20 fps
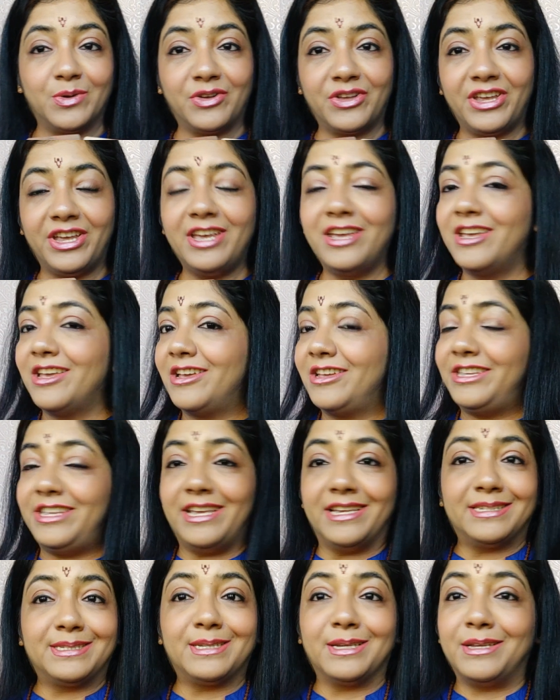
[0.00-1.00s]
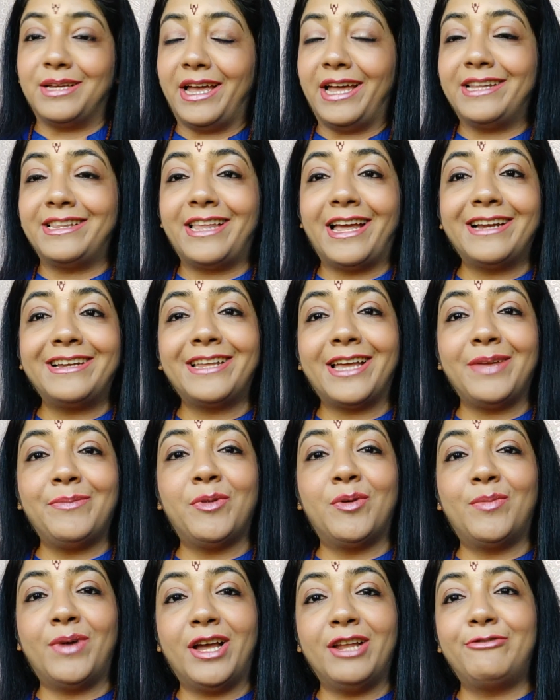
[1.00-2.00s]
Okay, yes, at that time
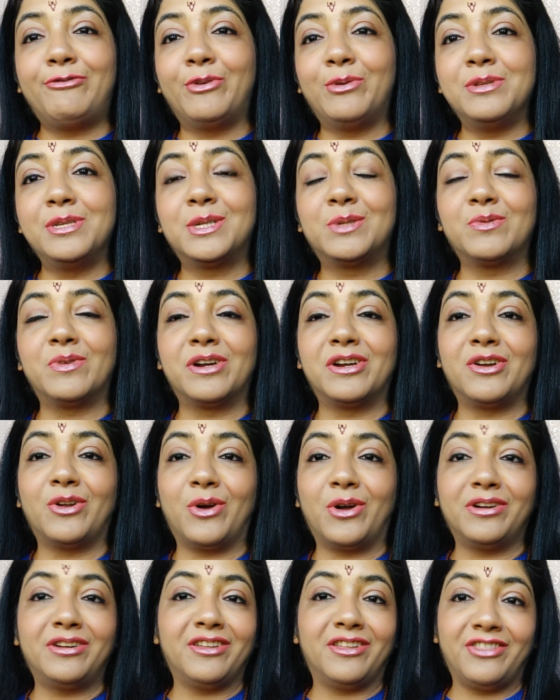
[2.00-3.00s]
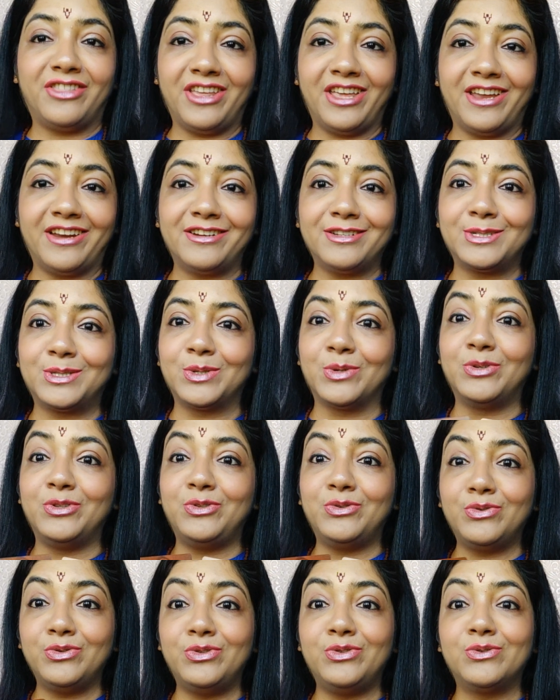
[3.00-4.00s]
mobile phones were not there, so
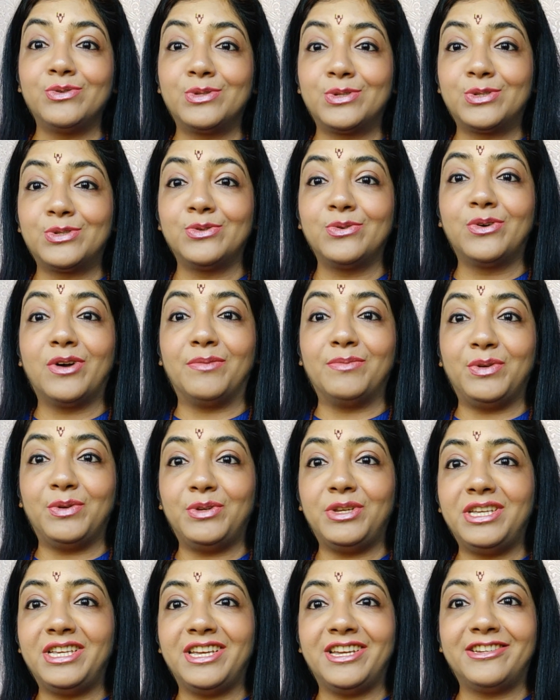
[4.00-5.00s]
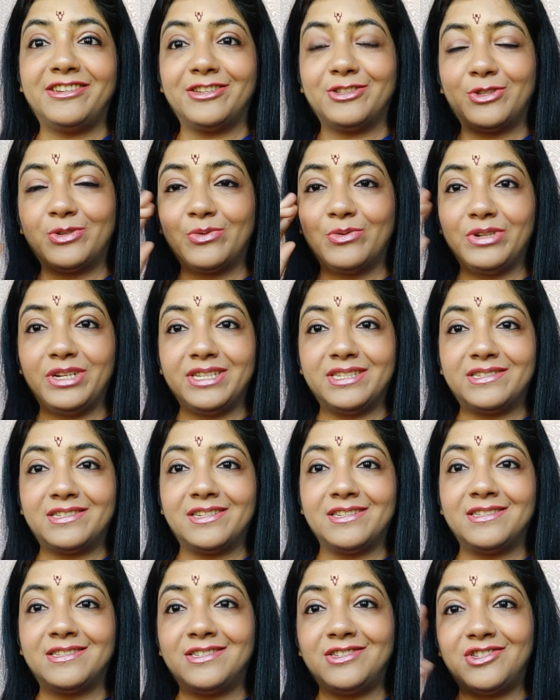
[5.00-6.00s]
you used to communicate through
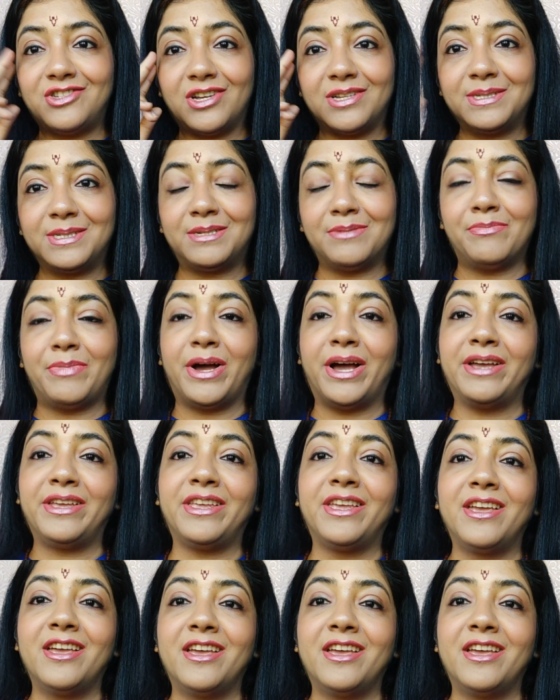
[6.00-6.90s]
distance just by